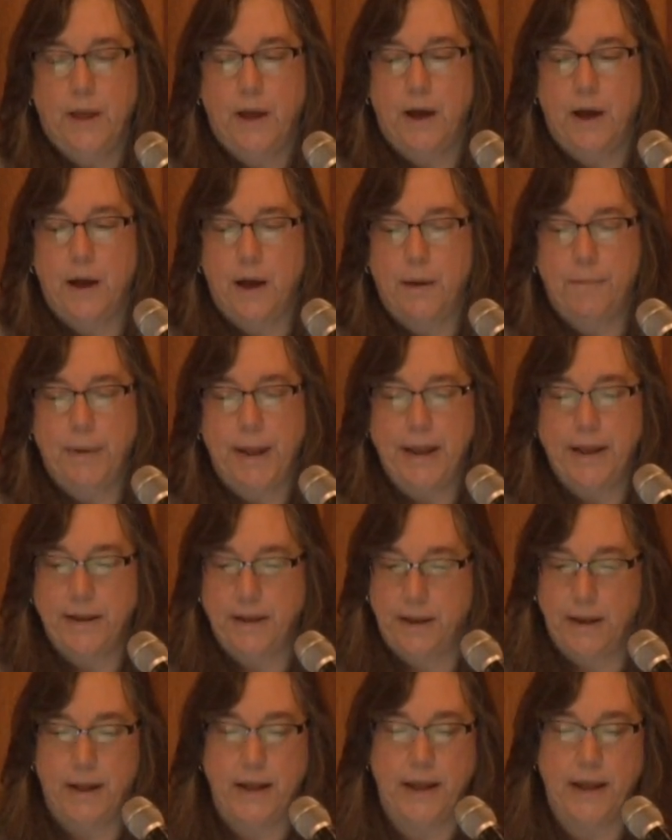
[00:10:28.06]

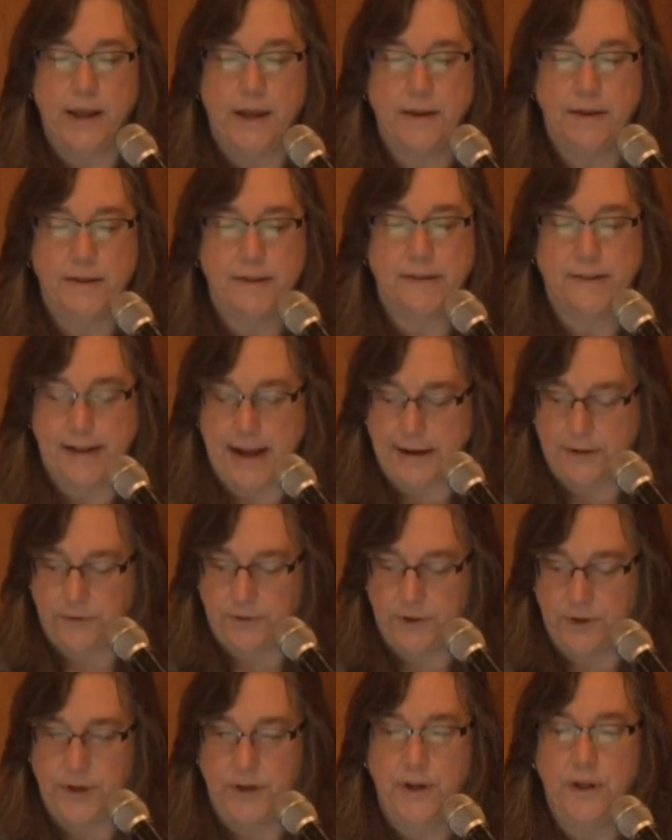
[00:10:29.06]
and in
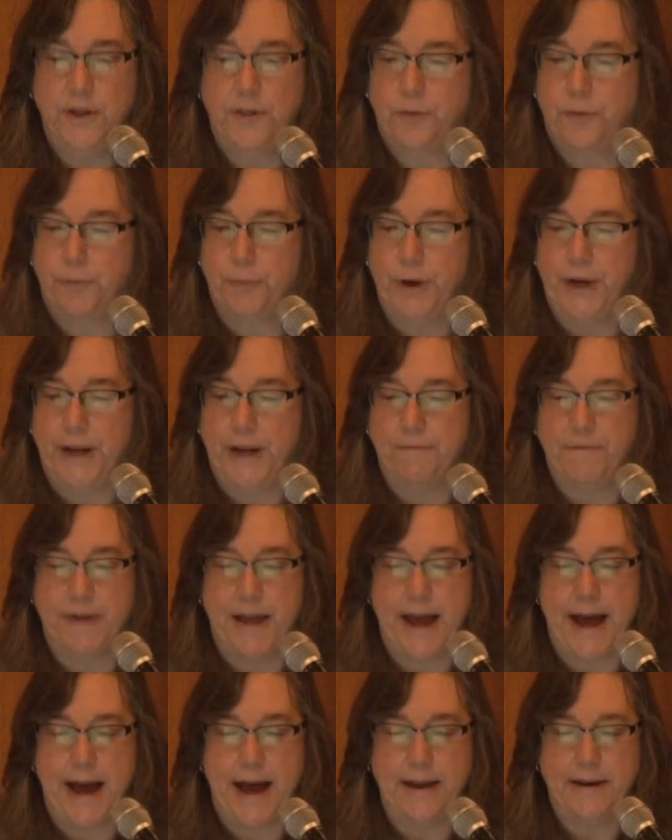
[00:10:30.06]
section 3 of
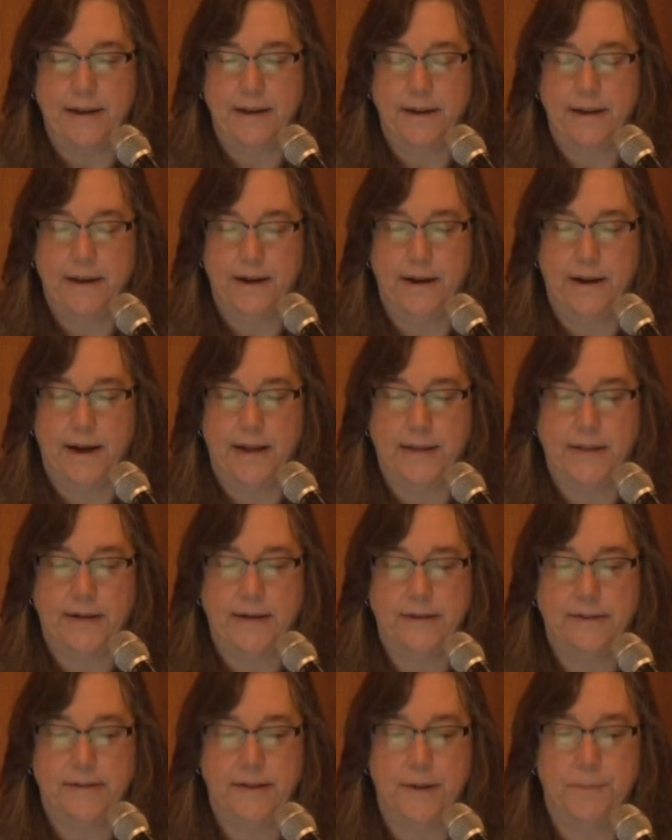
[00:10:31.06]
that, I
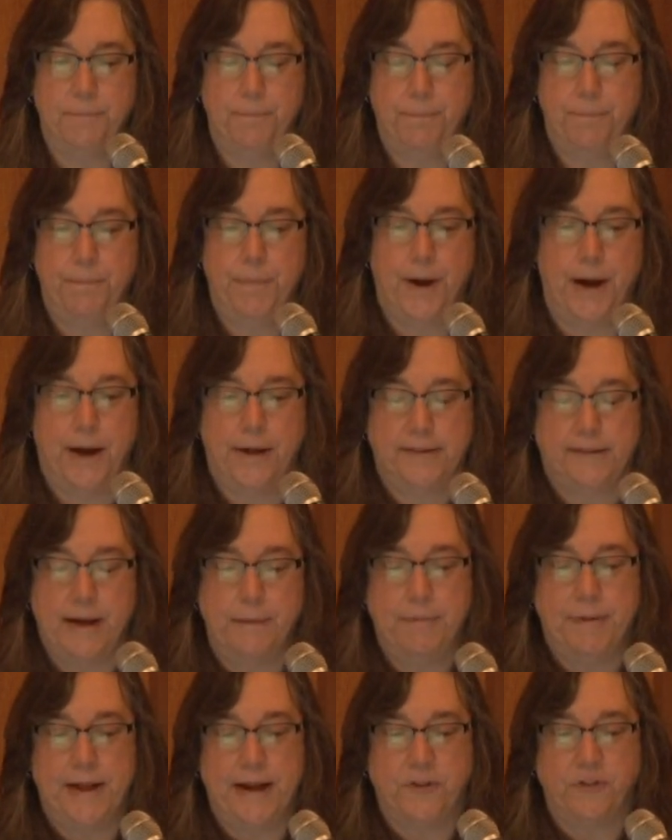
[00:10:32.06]
highlight this, in
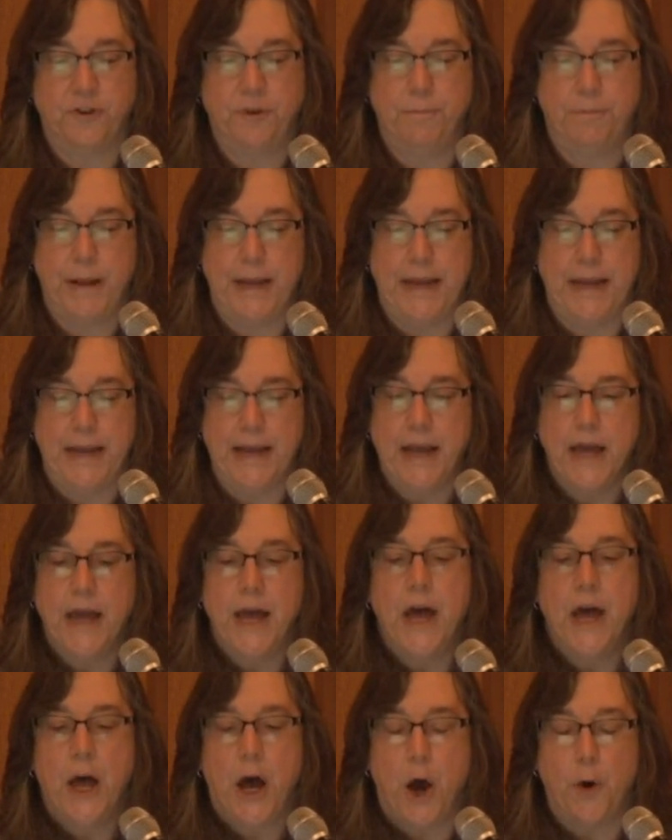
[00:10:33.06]
subsection B,
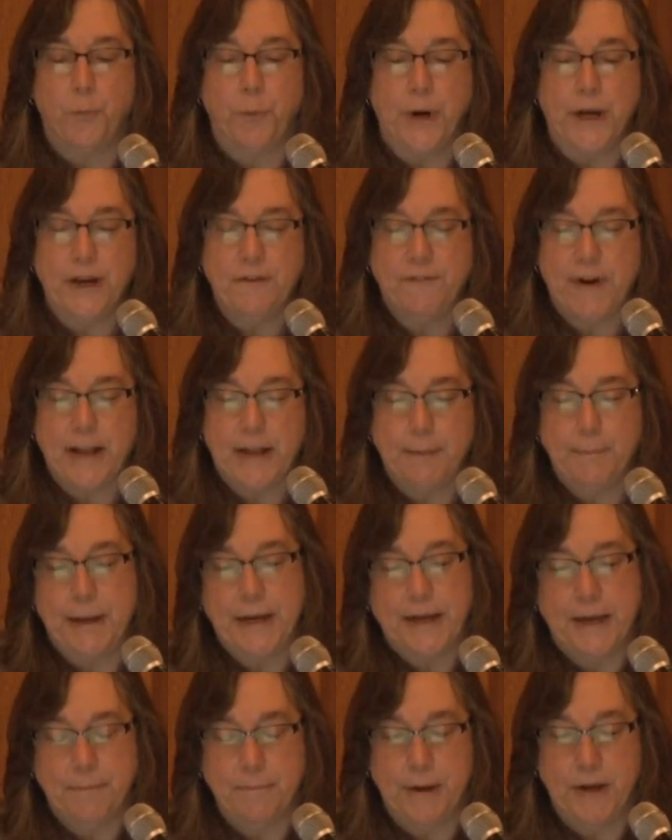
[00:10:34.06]
a
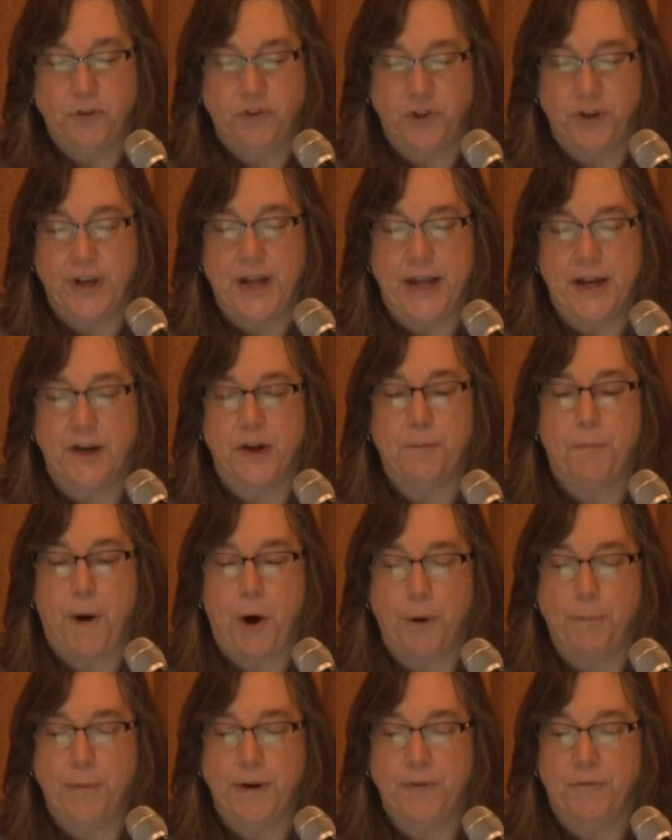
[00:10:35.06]
redevelopment commission and a
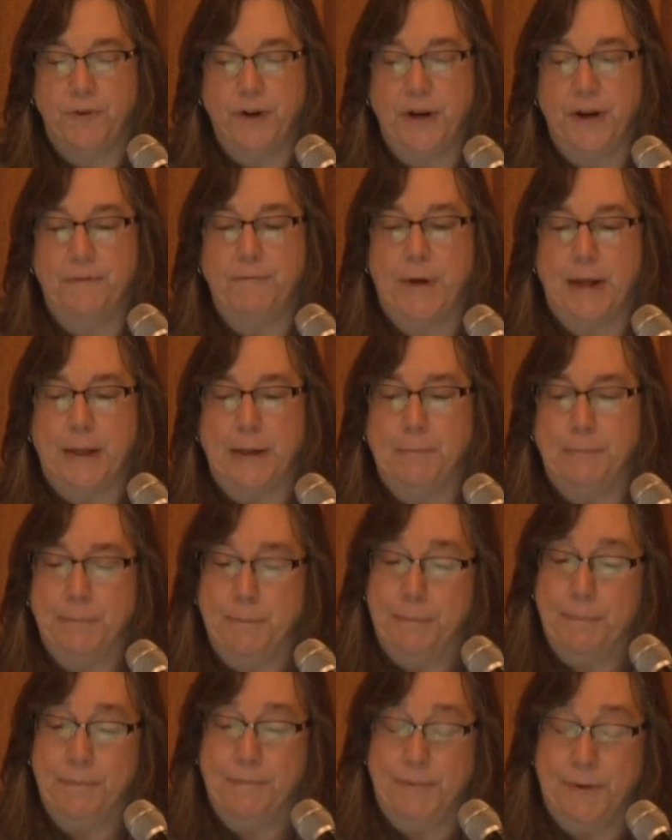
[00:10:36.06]
Department of
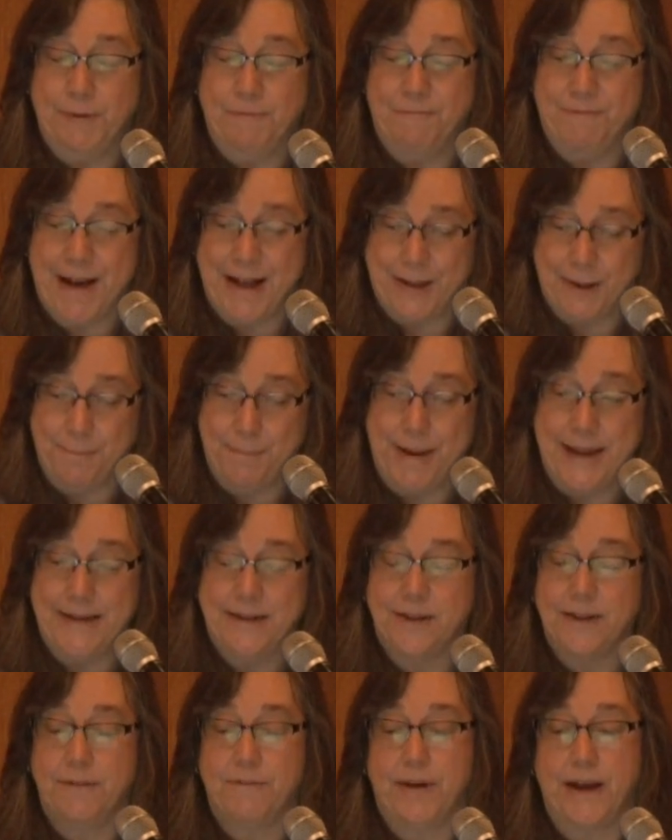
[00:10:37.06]

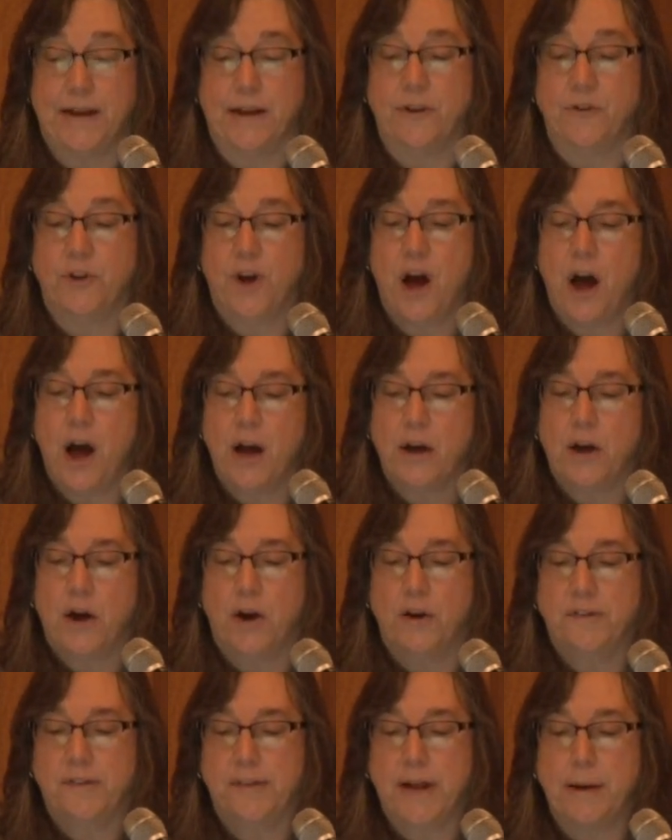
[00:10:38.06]
Redevelopment, if I can talk,
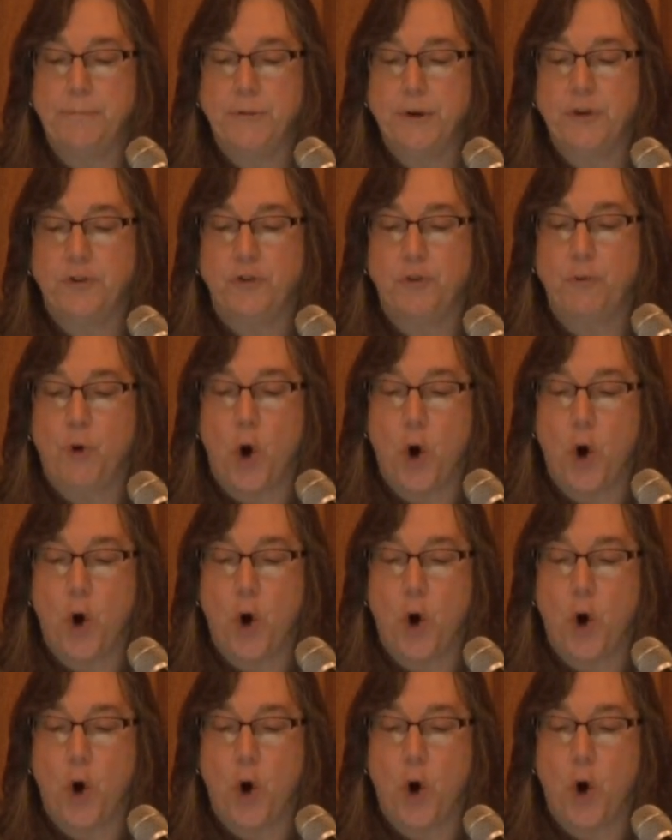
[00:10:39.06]
are subject to